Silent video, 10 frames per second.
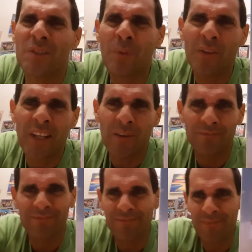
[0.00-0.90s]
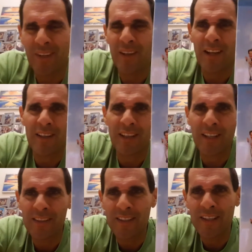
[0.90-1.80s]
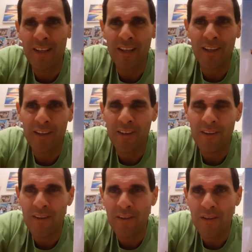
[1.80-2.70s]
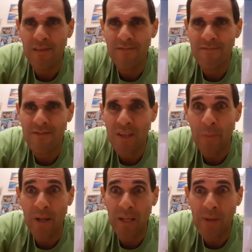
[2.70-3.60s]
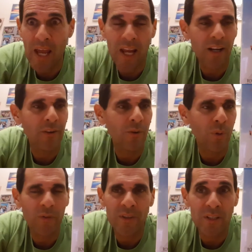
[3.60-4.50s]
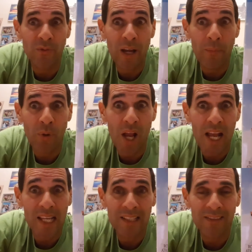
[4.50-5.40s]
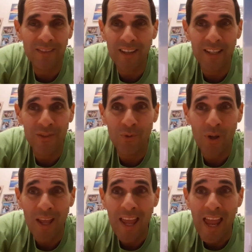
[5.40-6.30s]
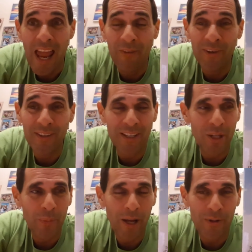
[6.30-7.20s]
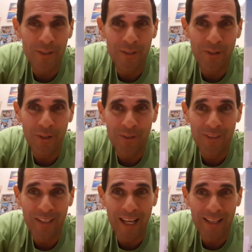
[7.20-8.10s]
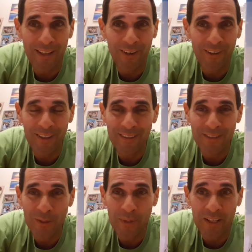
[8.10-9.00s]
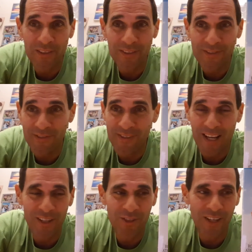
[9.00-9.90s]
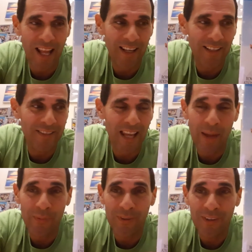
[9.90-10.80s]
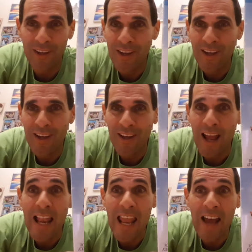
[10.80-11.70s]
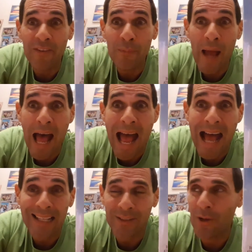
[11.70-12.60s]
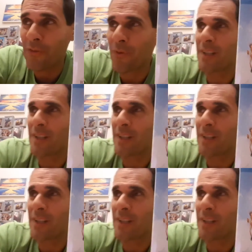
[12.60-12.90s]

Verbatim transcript: small town, and had to get the uh, the money bag or whatever is the grand prize, and they do everything in their power to do to get there, and so many zany shenanigans happen. I laughed my ass off